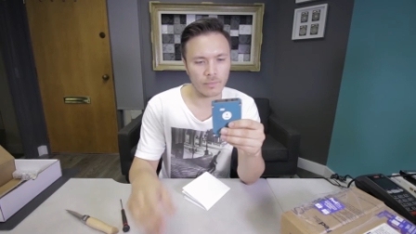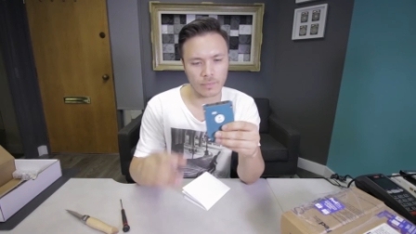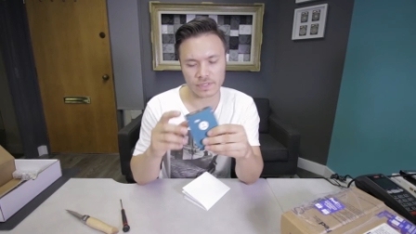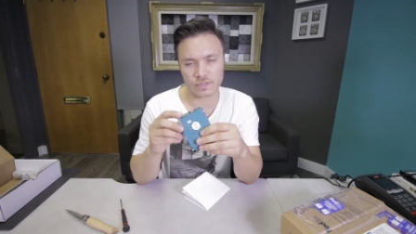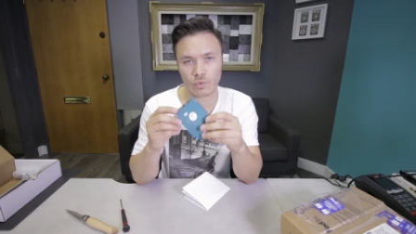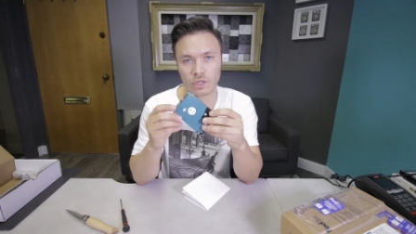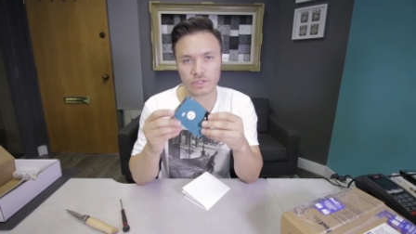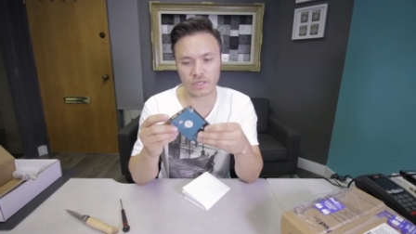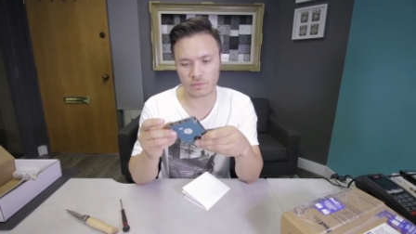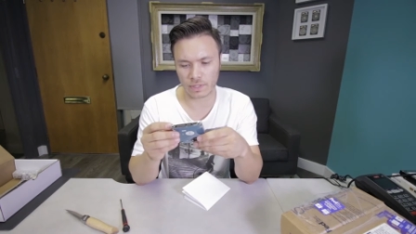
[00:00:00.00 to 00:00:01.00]
But it's a one
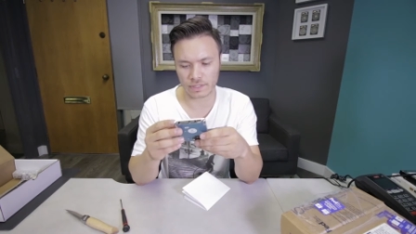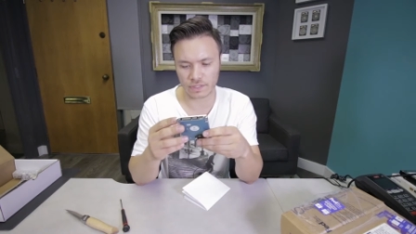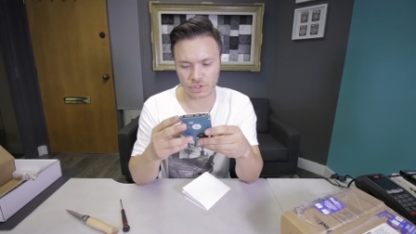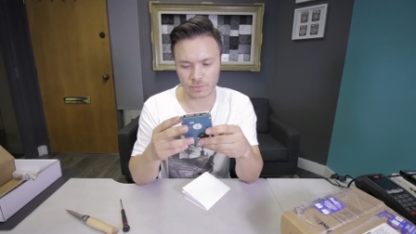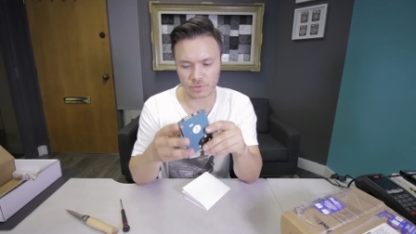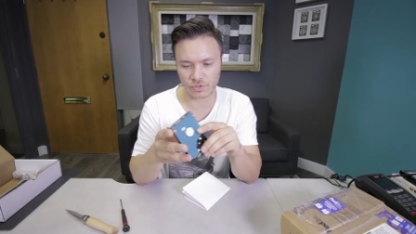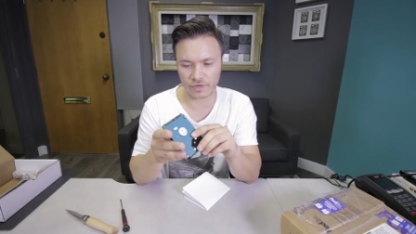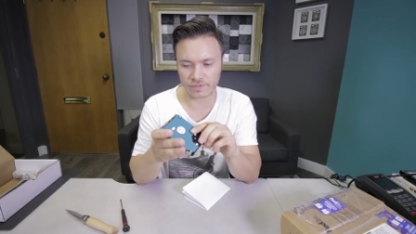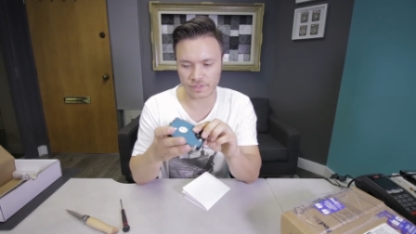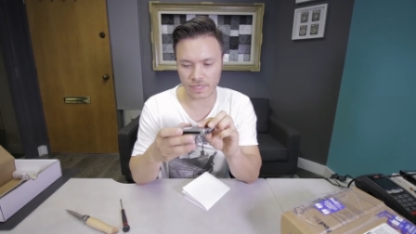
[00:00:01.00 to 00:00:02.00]
terabyte Toshiba
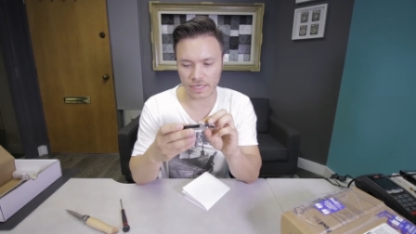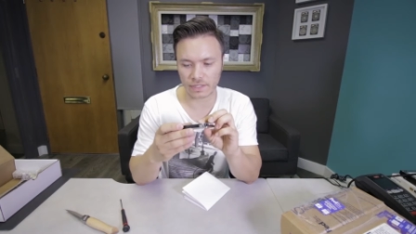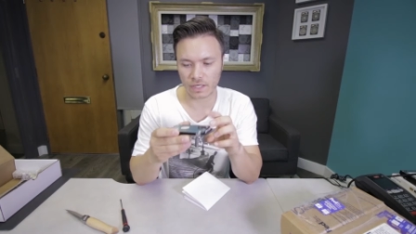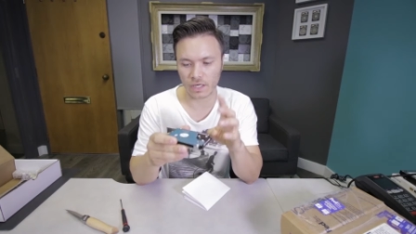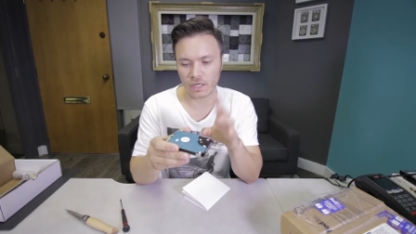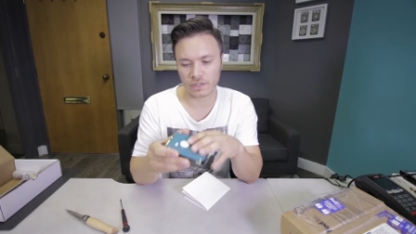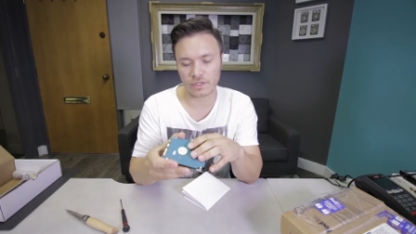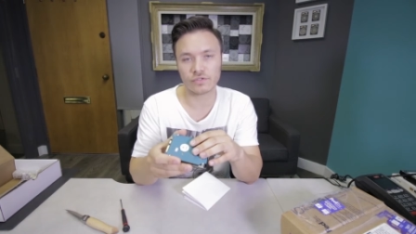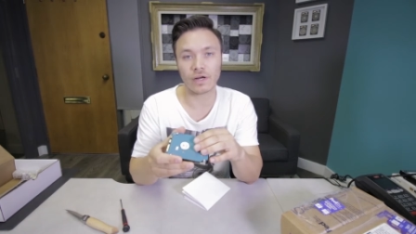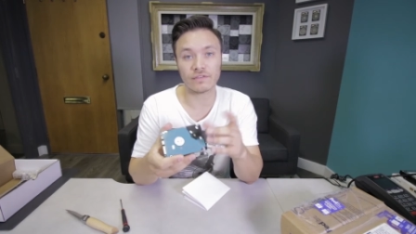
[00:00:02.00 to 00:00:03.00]
drive inside.
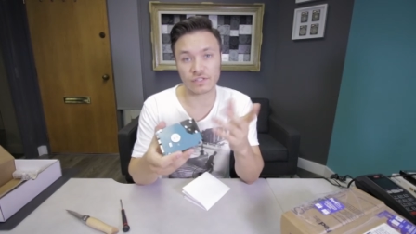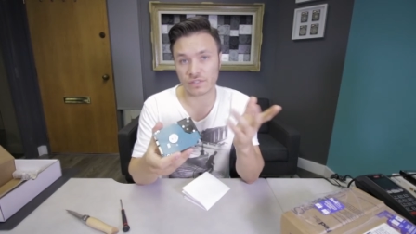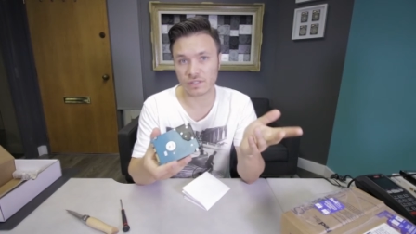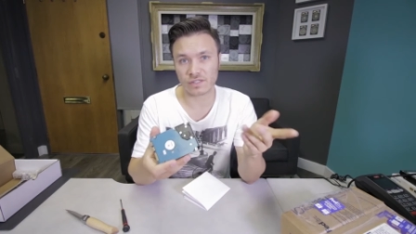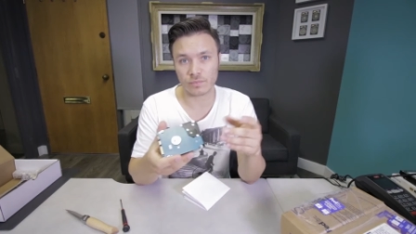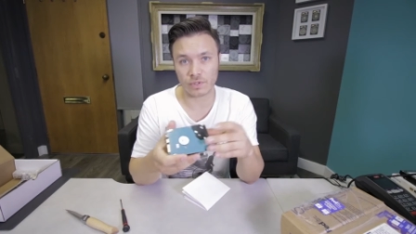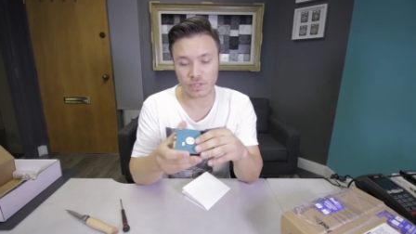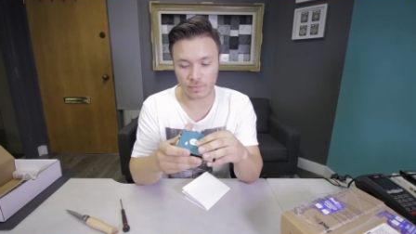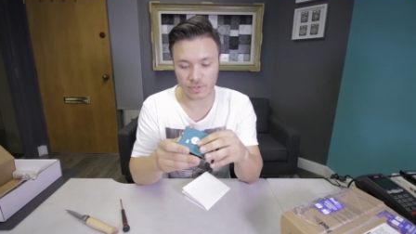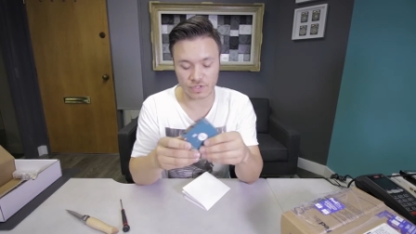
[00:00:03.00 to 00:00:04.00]
This drive just needs to be
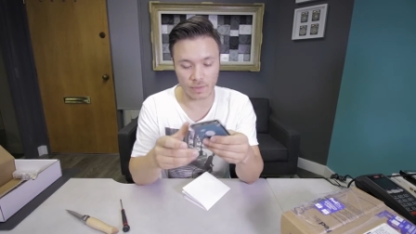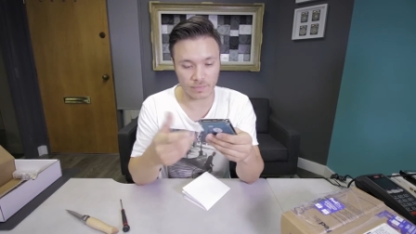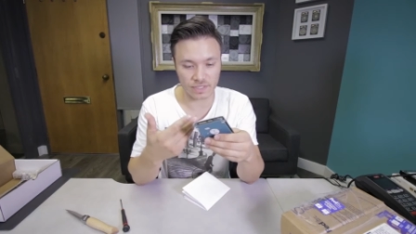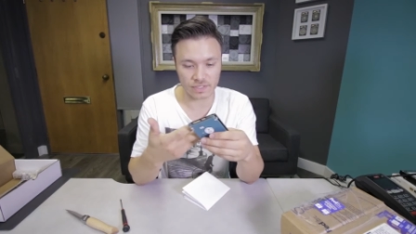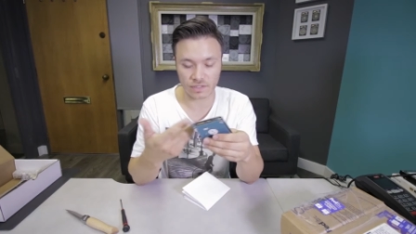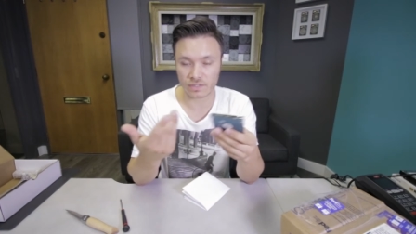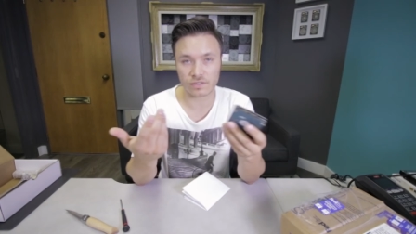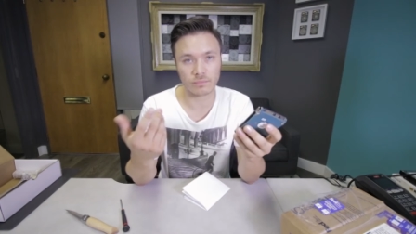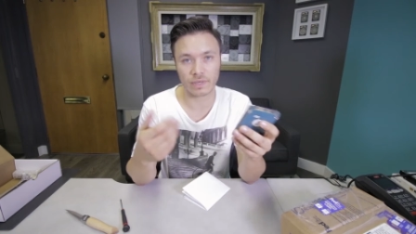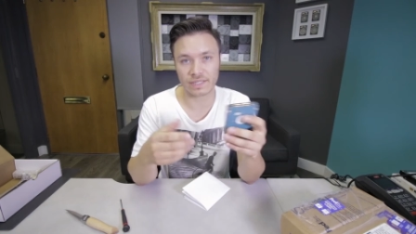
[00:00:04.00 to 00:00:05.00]
imaged. I'm guessing there's
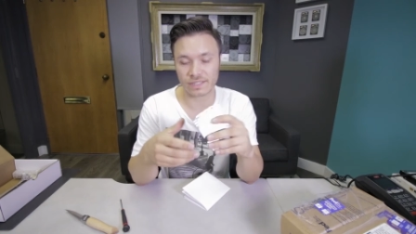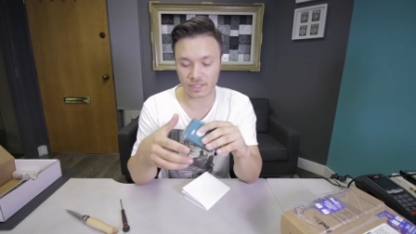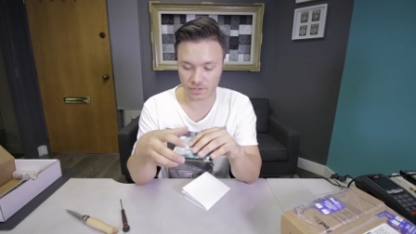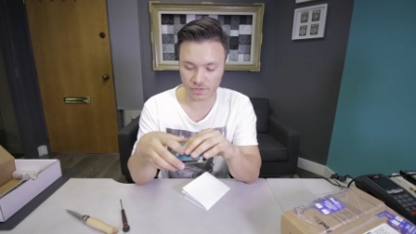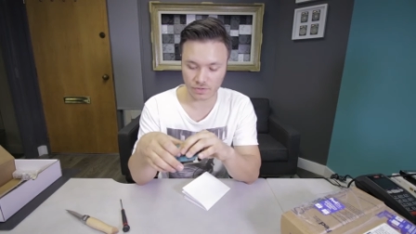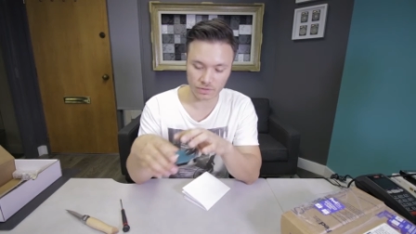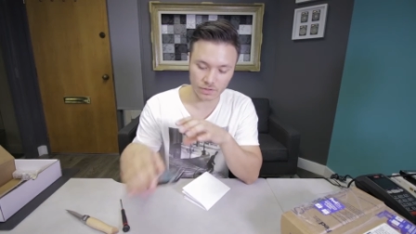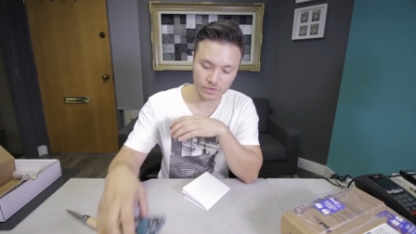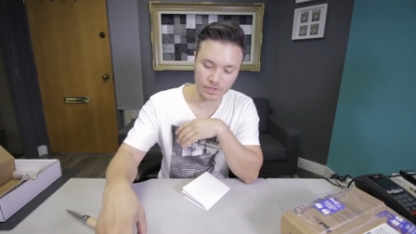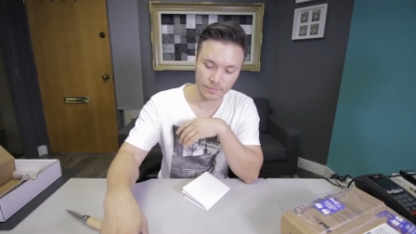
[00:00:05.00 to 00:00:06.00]
some bad sectors on
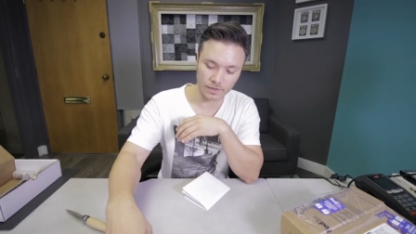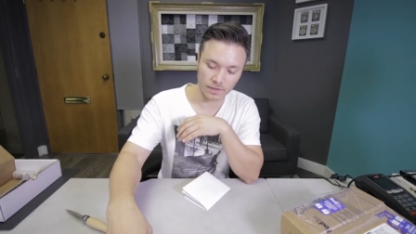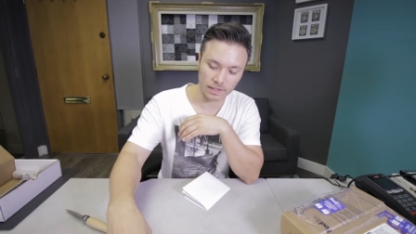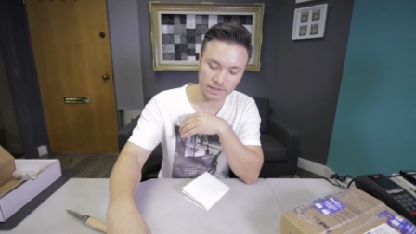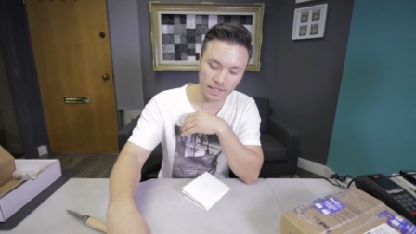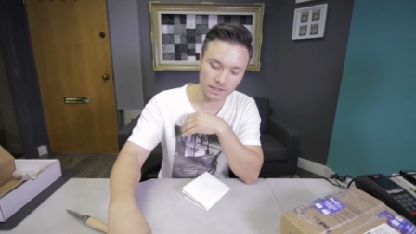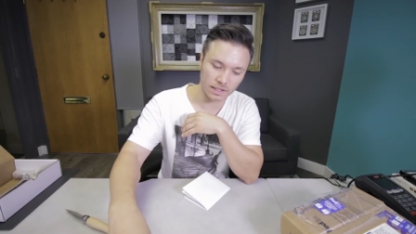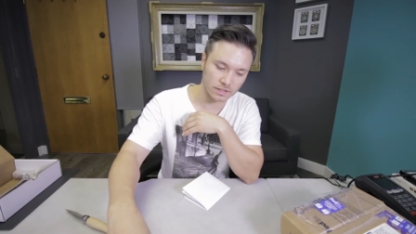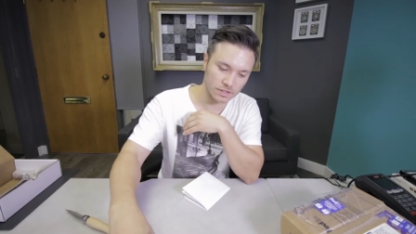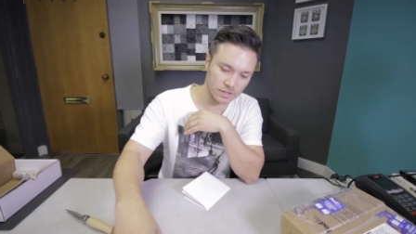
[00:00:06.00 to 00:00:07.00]
there or something like that
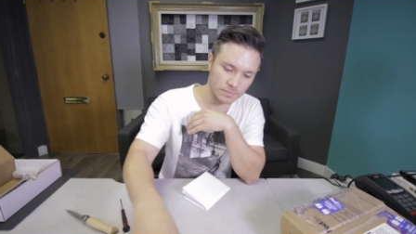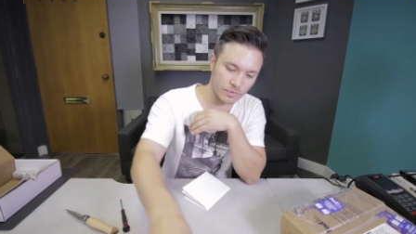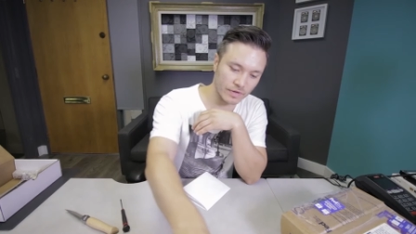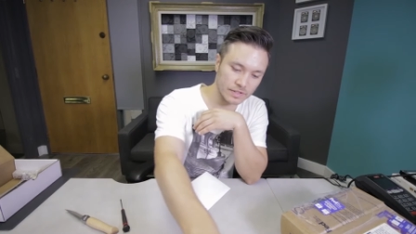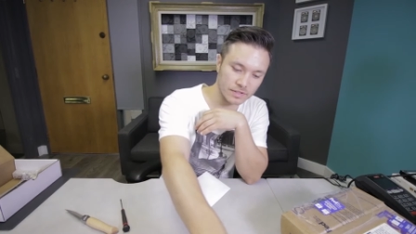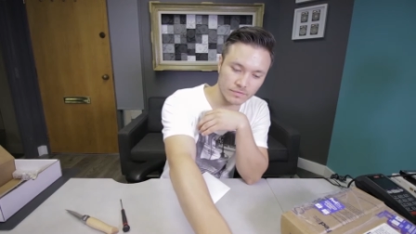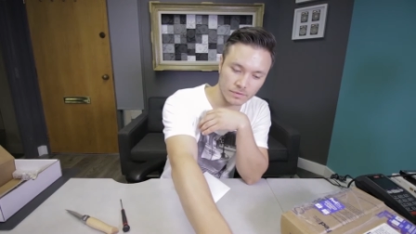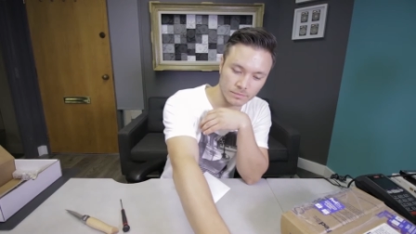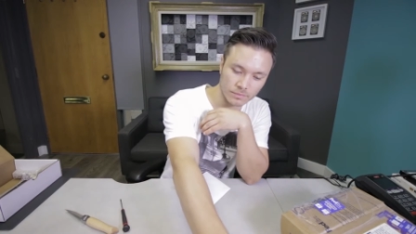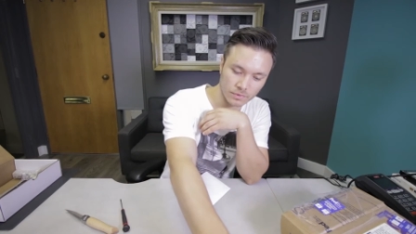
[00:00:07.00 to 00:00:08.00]
that just prevents it
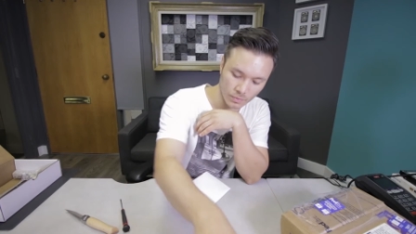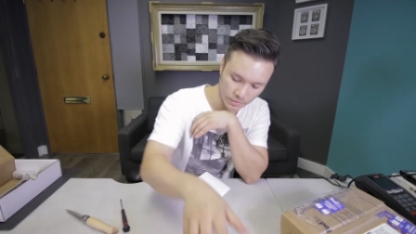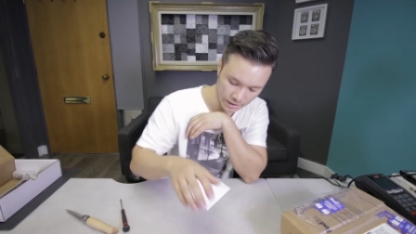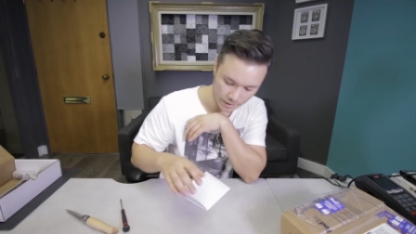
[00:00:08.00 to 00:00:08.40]
from loading